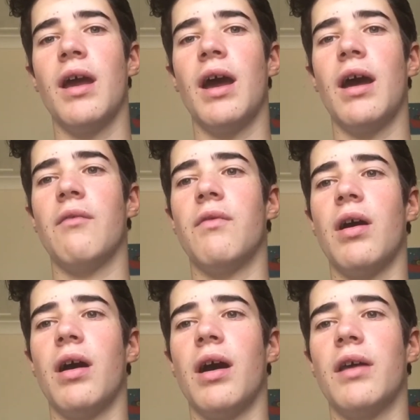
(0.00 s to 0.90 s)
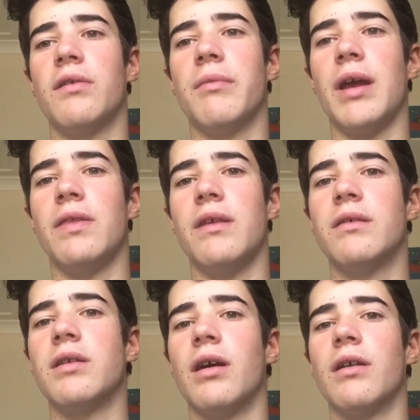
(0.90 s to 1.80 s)
has made the
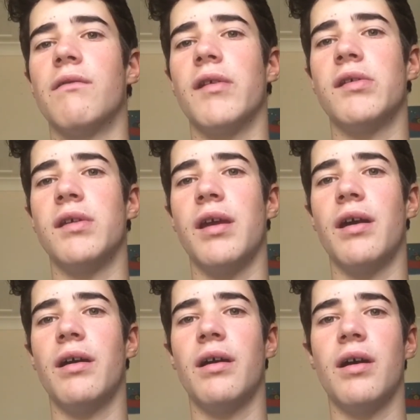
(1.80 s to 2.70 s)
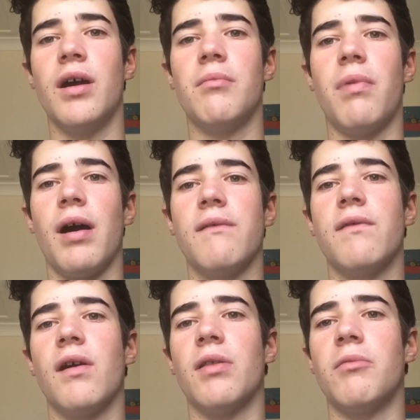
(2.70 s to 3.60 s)
start of this year by
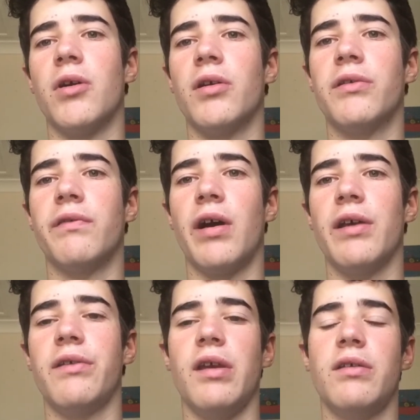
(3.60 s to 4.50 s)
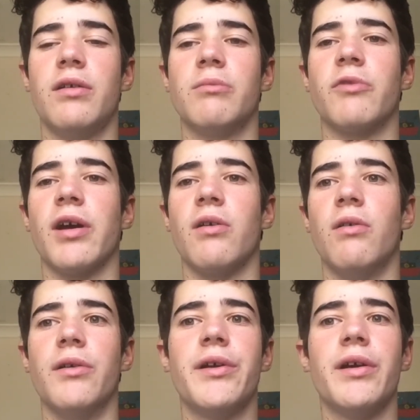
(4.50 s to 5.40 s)
far the worst fire season on
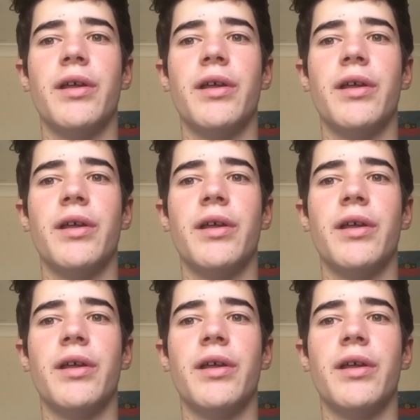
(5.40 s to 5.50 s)
record.